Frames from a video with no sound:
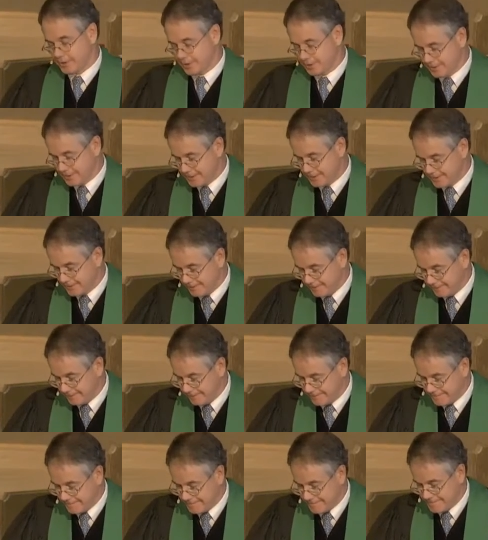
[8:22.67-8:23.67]

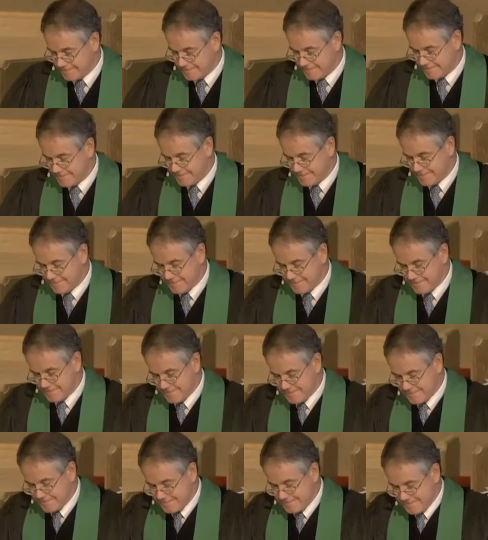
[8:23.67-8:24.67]

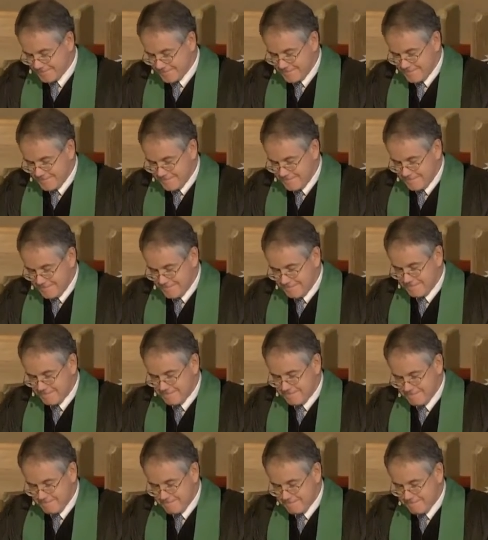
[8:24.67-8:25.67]

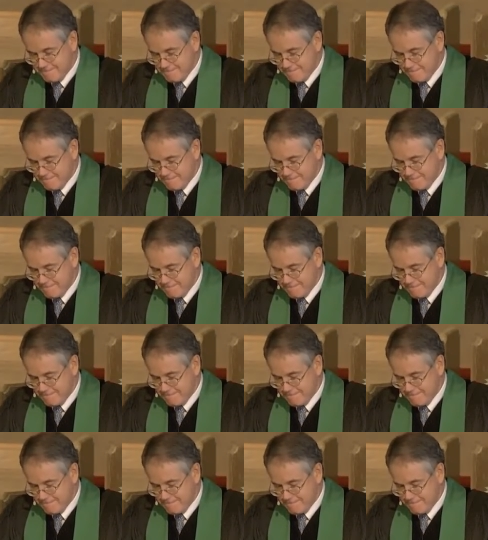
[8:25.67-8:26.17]
(silence)